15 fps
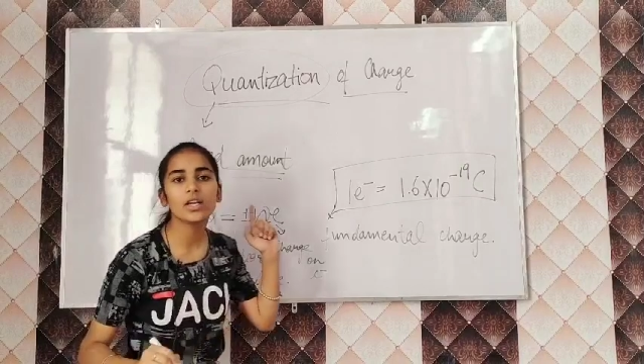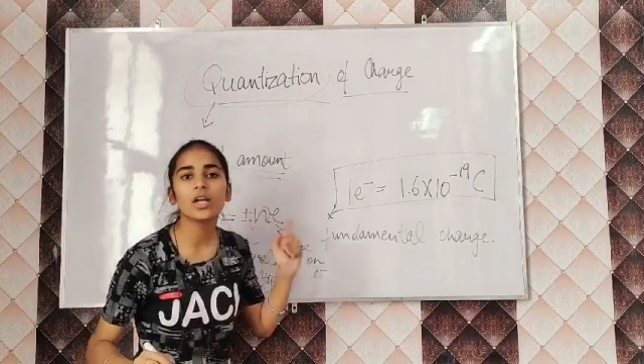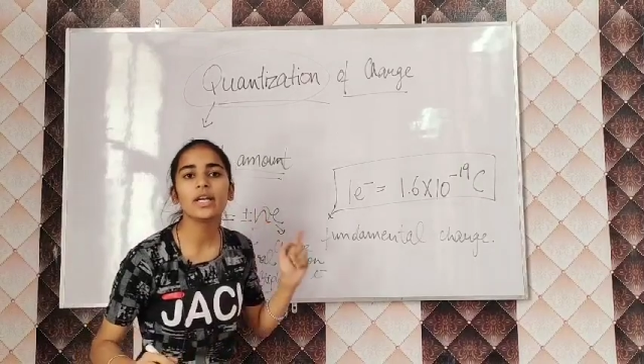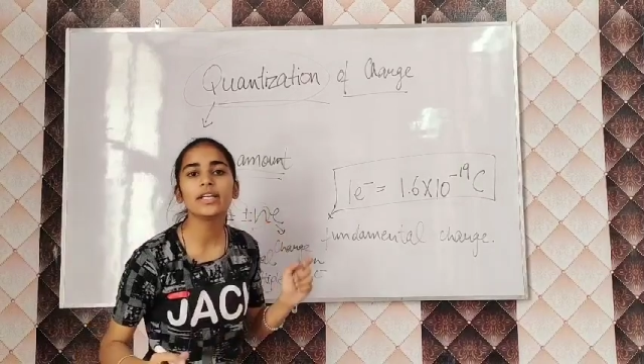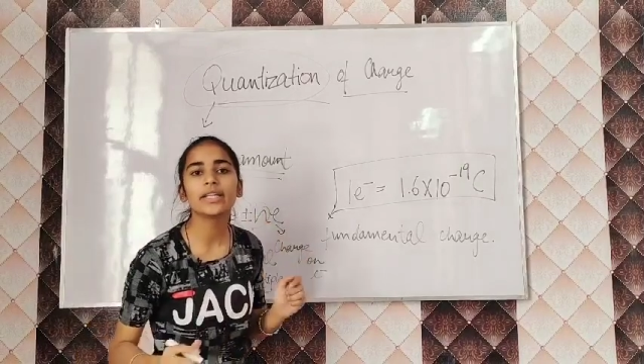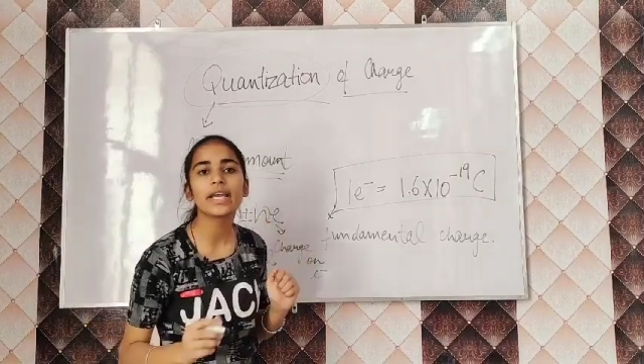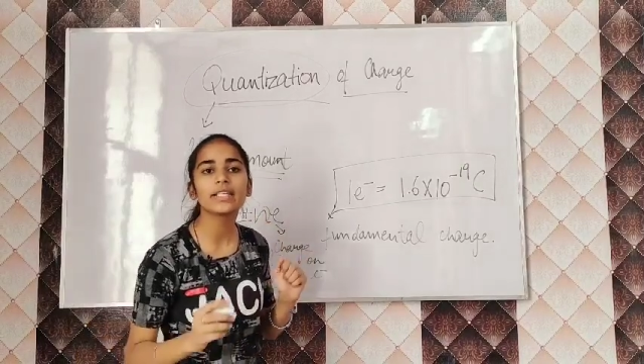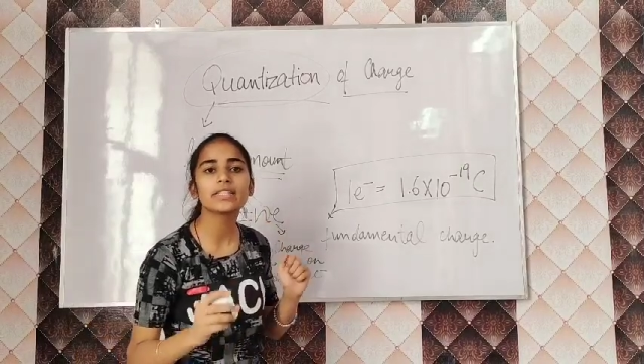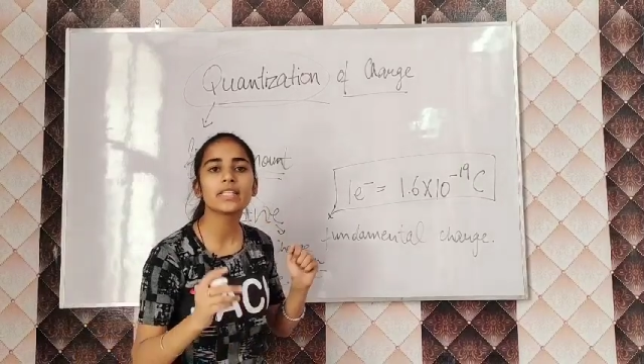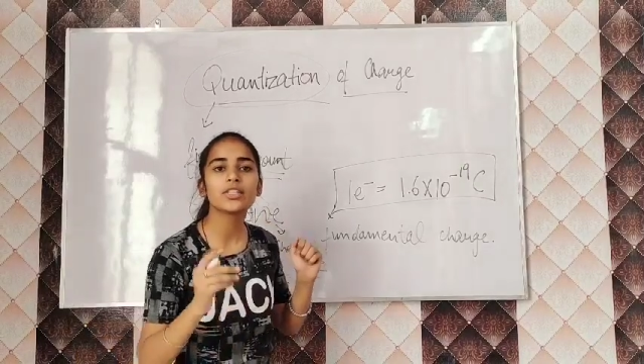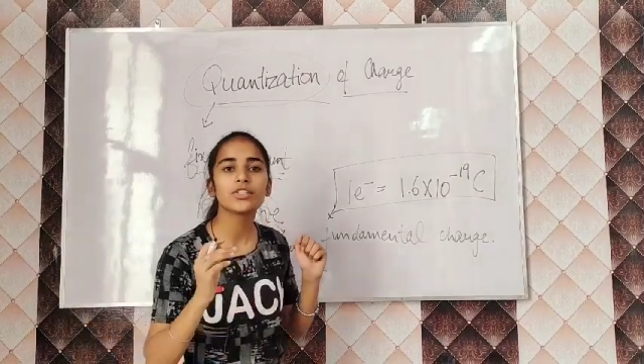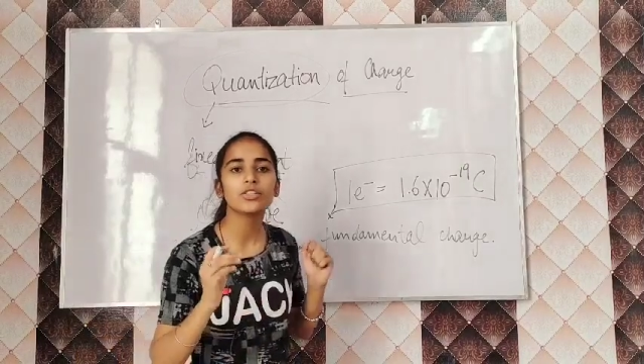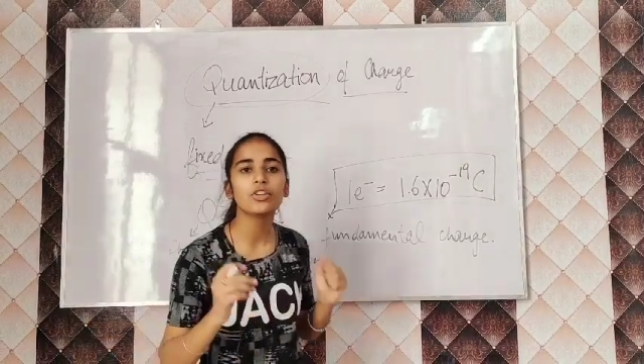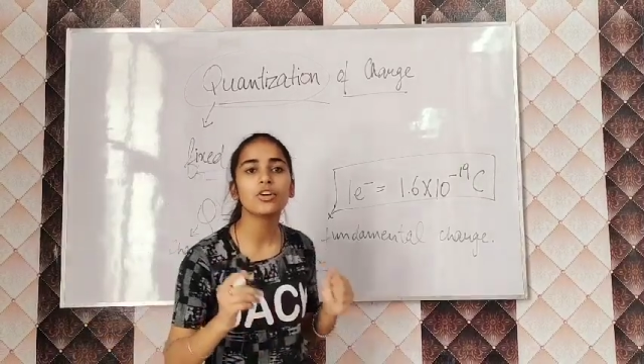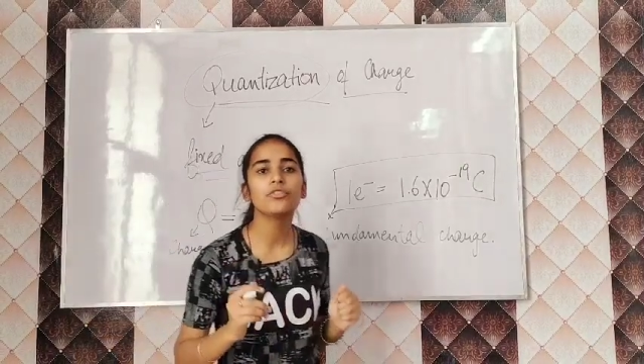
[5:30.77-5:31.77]

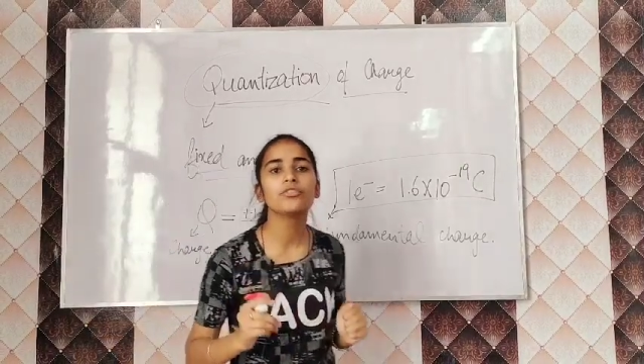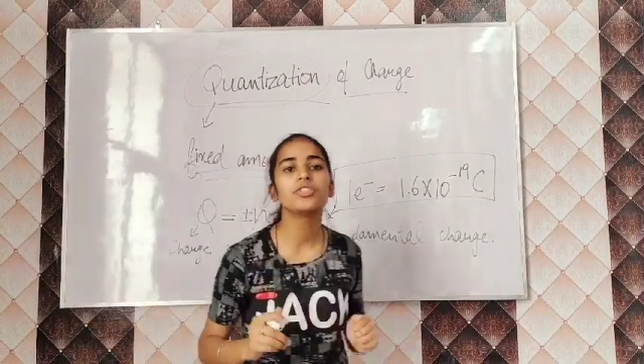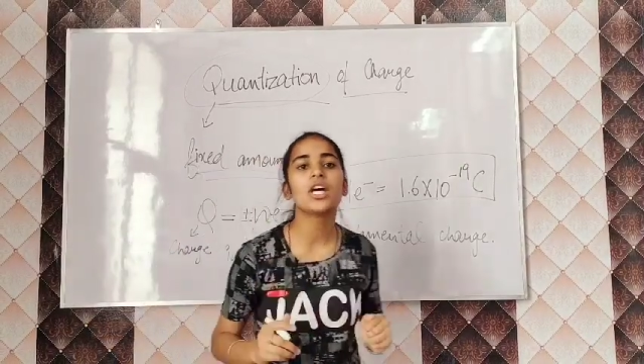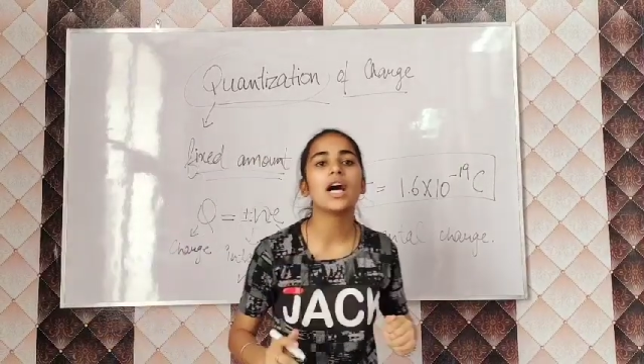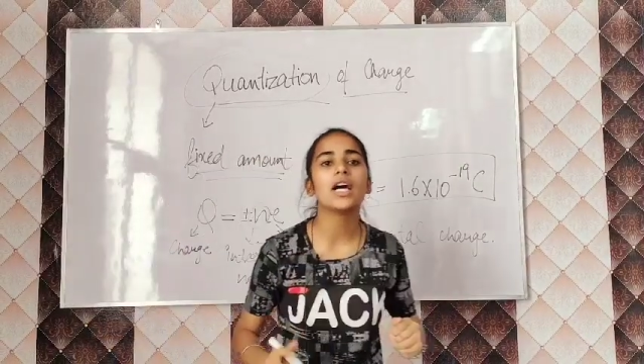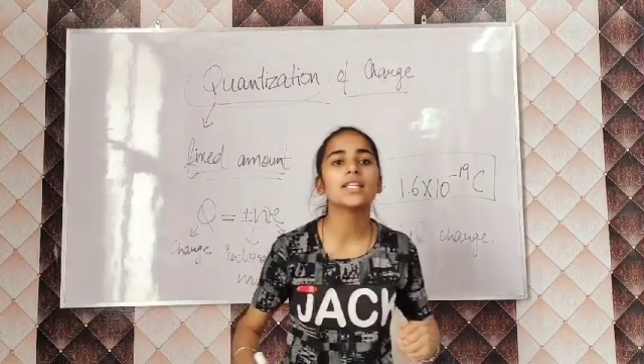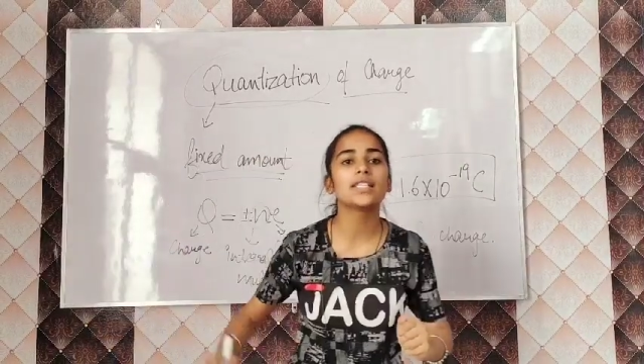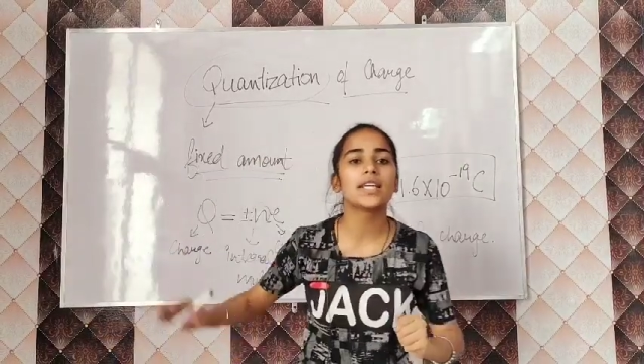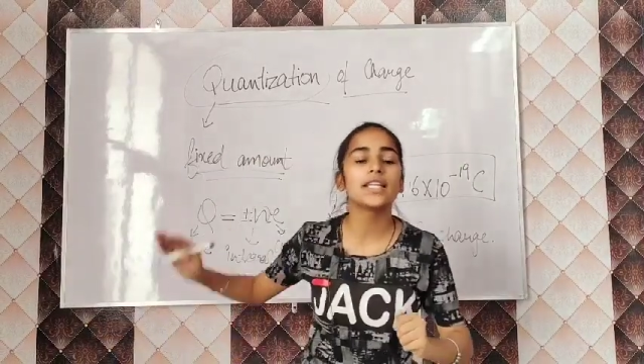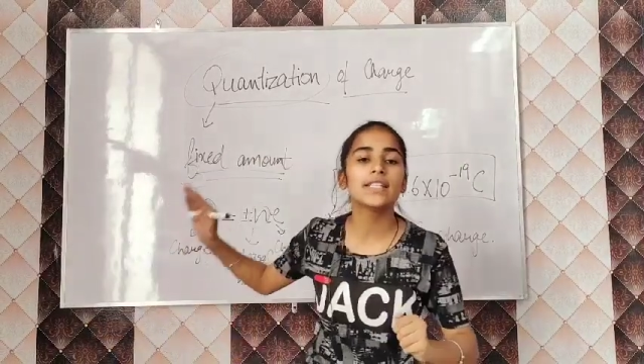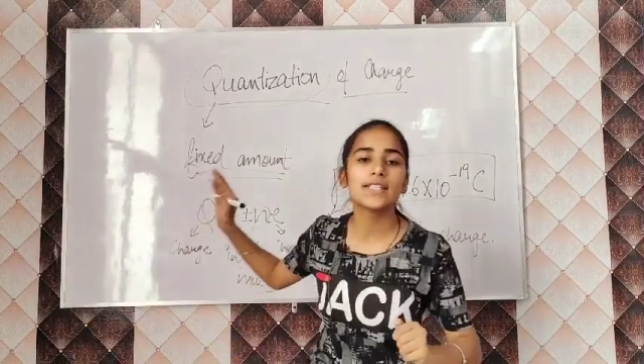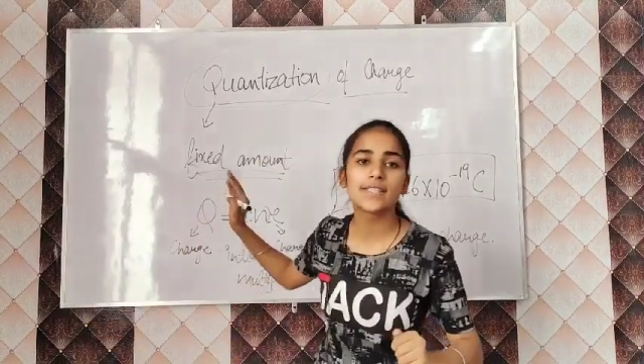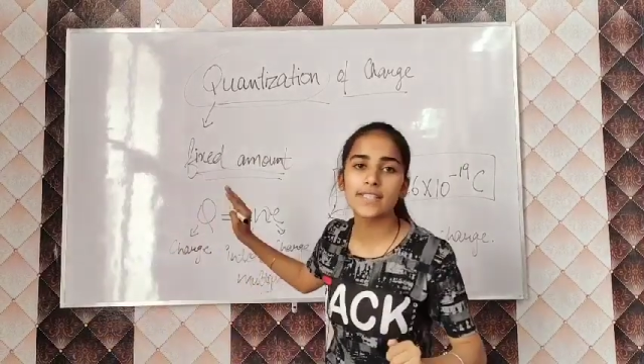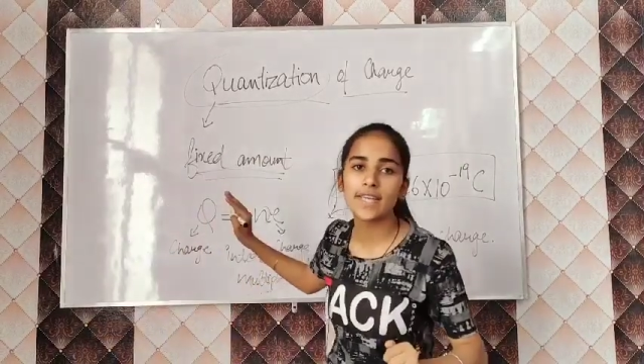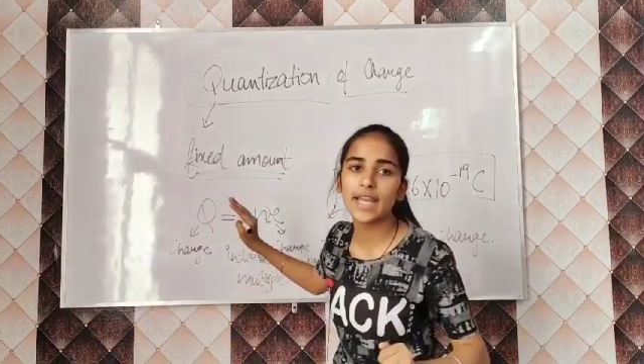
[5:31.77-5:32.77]
quantization of charge, it
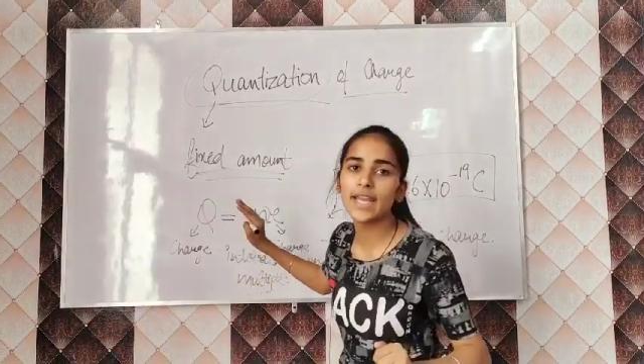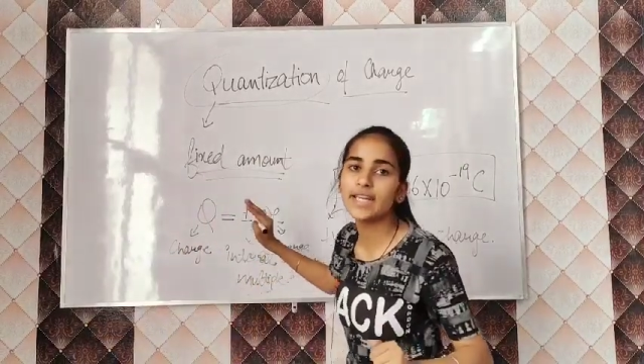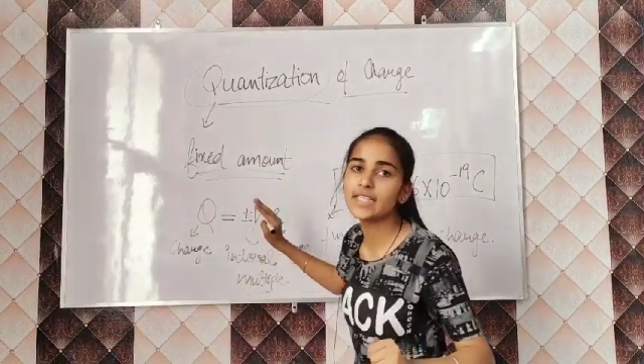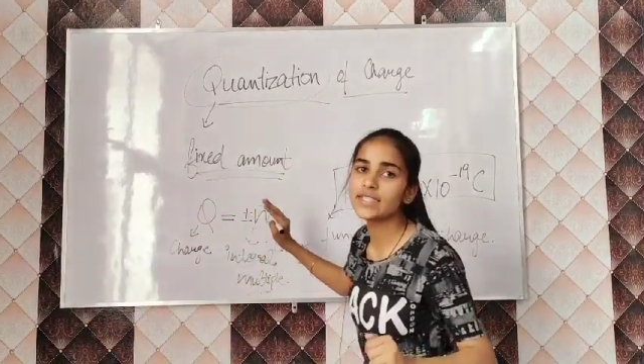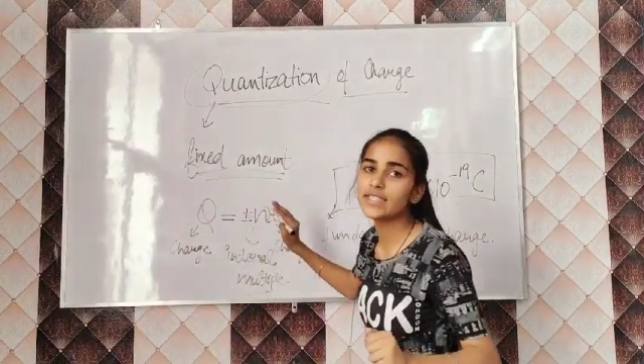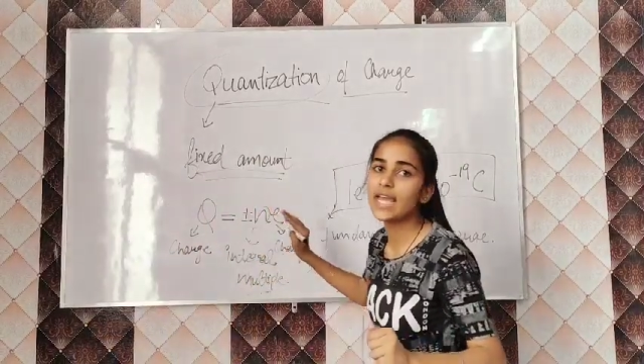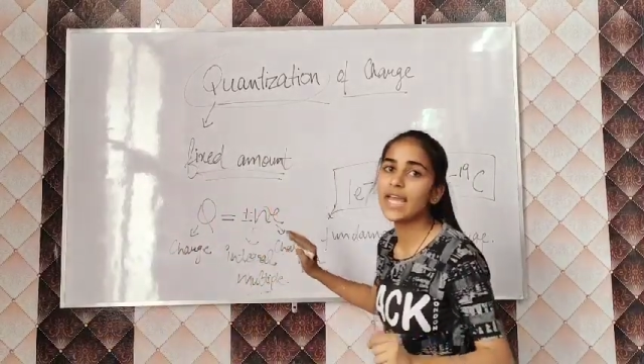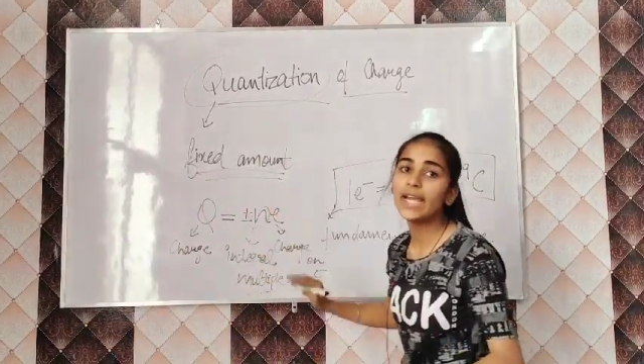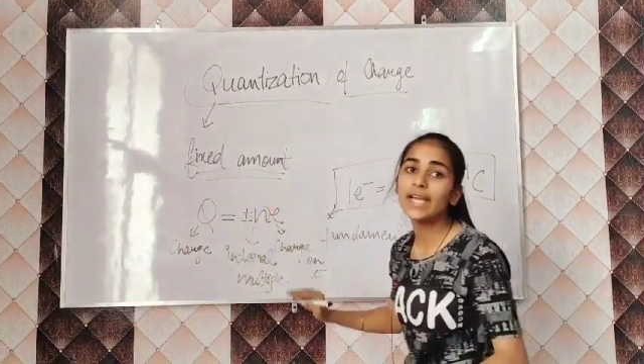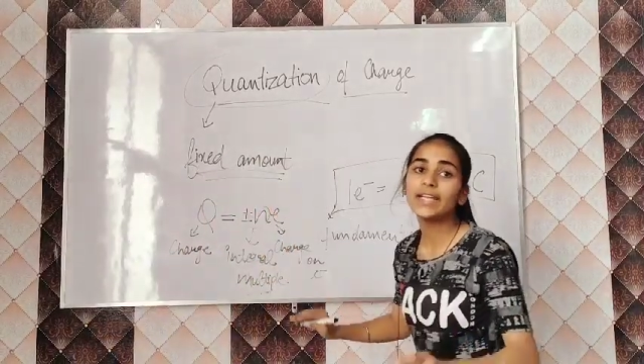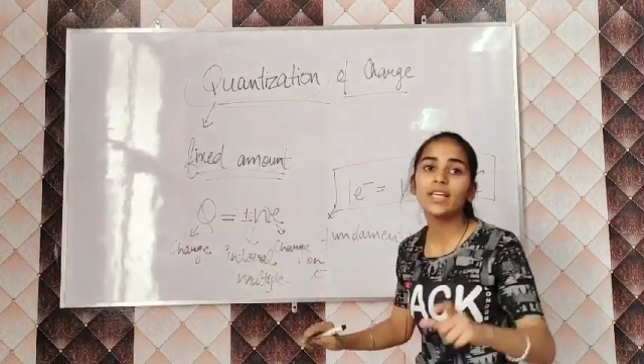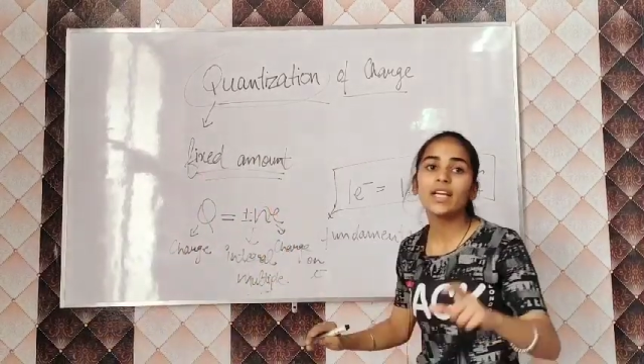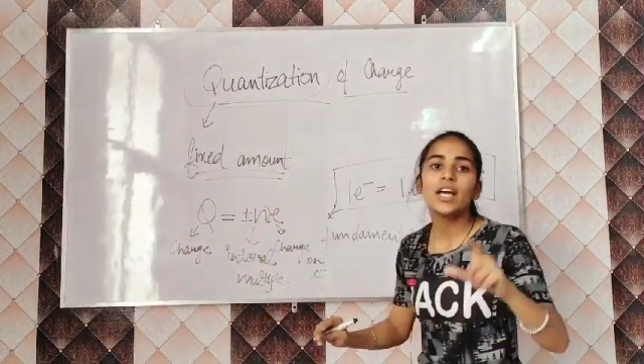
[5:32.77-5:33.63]
states that